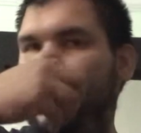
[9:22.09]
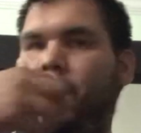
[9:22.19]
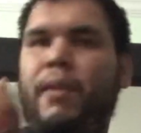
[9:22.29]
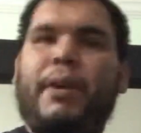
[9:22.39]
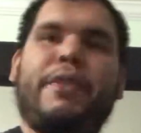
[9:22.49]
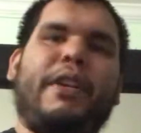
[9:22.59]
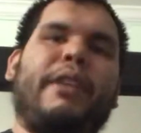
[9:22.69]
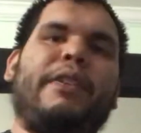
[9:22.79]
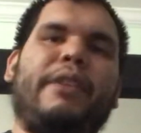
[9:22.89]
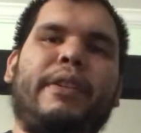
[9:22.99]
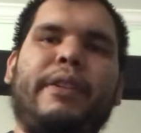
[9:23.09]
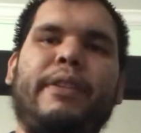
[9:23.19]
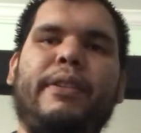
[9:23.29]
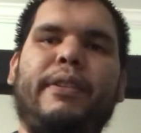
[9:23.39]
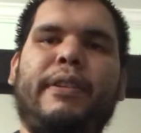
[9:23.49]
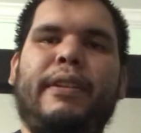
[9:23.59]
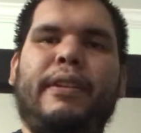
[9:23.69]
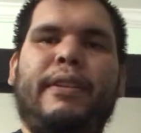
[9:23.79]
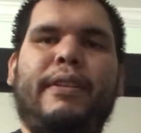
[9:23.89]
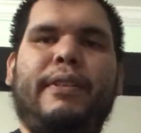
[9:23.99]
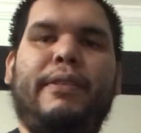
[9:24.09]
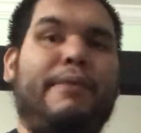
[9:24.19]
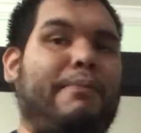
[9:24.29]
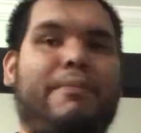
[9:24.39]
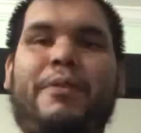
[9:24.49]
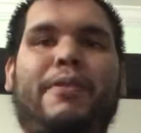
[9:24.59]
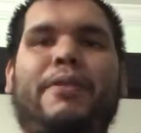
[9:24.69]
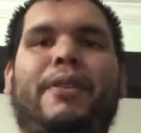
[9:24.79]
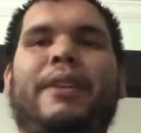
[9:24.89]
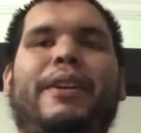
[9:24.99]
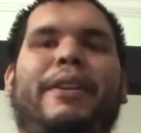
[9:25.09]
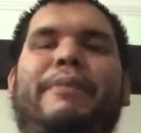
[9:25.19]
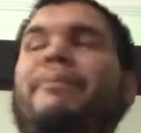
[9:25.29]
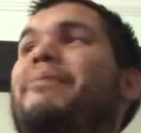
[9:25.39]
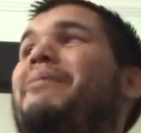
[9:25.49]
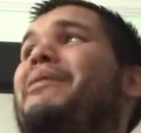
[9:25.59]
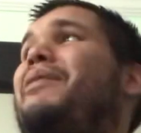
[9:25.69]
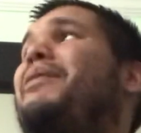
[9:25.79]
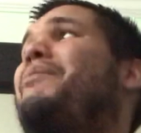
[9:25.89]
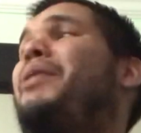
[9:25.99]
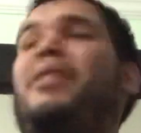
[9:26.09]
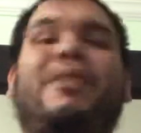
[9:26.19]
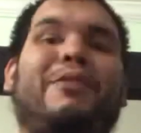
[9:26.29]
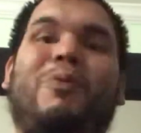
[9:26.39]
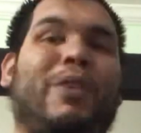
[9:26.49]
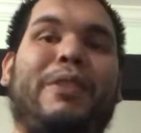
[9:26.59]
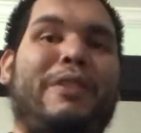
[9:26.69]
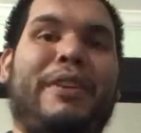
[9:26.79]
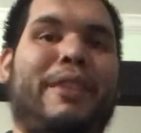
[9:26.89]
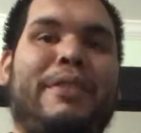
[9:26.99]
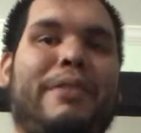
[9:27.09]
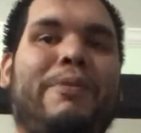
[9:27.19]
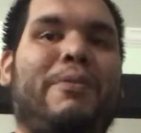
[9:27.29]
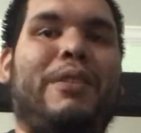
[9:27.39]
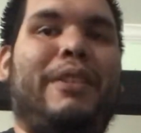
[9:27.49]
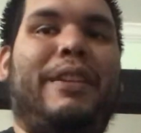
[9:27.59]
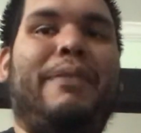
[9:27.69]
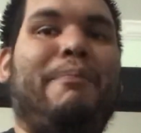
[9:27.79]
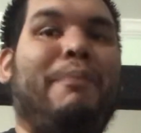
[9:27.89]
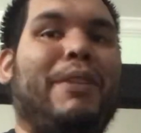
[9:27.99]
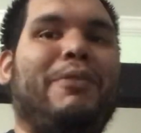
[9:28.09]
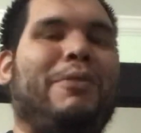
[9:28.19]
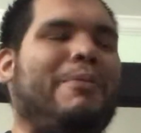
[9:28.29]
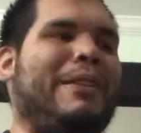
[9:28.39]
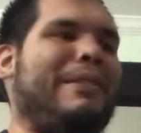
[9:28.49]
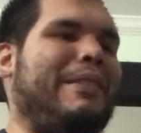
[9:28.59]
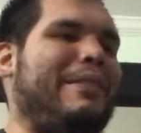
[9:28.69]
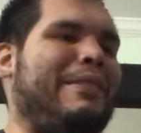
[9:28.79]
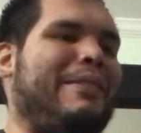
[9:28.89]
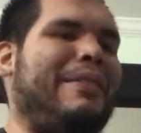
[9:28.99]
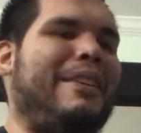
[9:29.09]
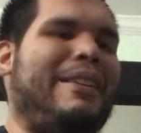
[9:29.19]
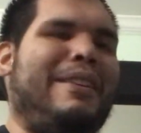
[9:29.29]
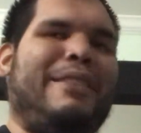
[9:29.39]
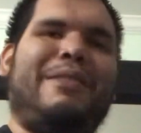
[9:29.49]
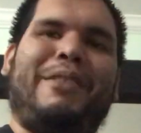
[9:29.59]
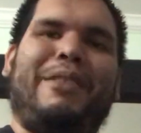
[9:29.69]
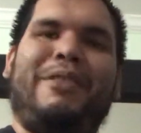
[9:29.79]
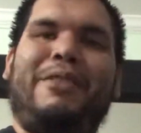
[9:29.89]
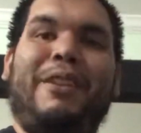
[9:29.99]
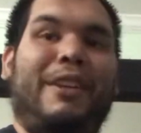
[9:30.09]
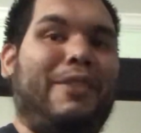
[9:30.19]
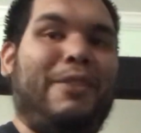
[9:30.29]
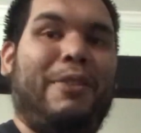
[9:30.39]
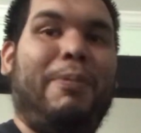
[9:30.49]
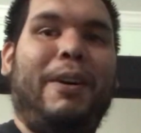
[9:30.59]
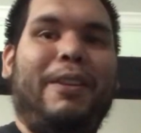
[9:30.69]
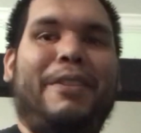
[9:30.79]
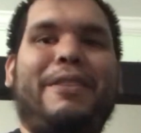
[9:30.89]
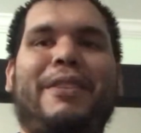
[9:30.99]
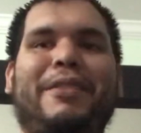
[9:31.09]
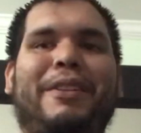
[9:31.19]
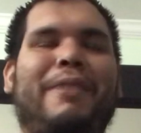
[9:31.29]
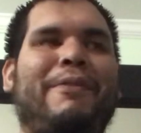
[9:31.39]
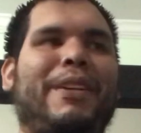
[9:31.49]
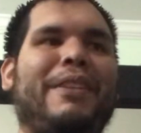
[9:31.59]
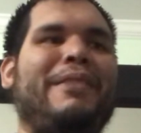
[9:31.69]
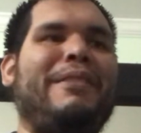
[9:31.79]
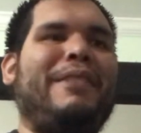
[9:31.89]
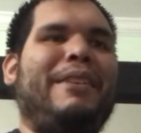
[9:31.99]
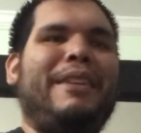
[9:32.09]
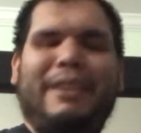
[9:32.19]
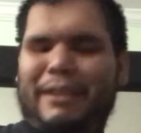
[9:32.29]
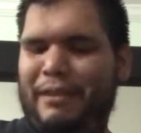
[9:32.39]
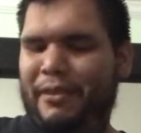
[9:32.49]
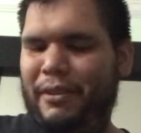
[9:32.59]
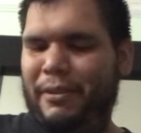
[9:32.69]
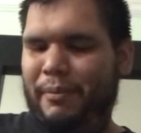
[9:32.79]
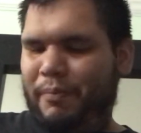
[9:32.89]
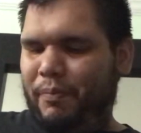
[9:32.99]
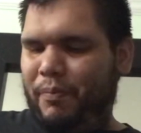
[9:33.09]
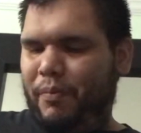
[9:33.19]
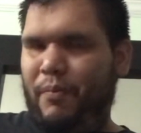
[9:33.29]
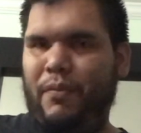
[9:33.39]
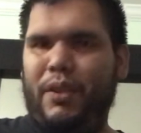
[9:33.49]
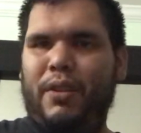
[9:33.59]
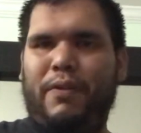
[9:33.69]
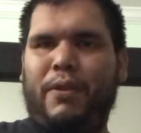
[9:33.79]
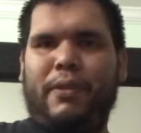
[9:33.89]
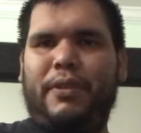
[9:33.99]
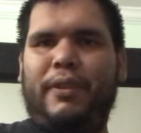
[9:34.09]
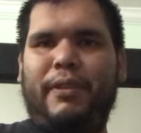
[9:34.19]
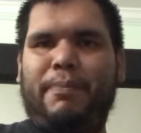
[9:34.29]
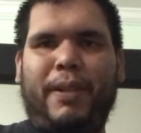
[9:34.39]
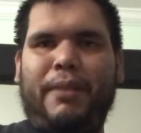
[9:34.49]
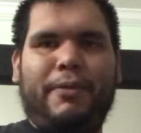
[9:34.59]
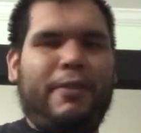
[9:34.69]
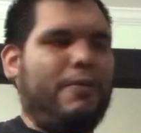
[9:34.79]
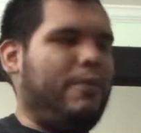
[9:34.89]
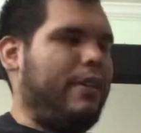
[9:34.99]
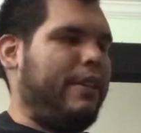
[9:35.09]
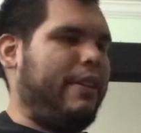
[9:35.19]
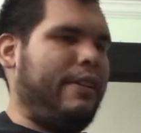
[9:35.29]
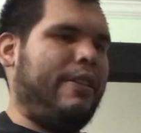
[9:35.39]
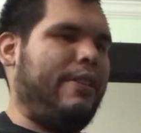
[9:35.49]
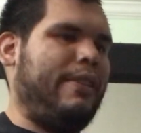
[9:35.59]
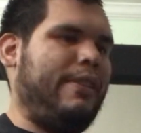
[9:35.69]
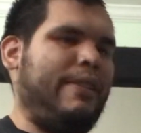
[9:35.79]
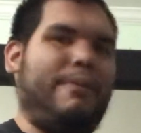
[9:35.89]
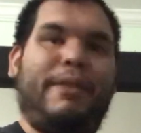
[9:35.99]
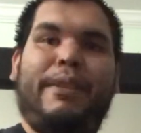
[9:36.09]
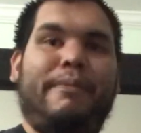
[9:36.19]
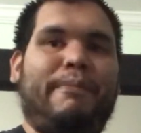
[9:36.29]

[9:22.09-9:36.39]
on my Schecter. Sorry, this weather change is just really messing with my sinuses, so I do apologize in advance. So, of course, these pickups still work, which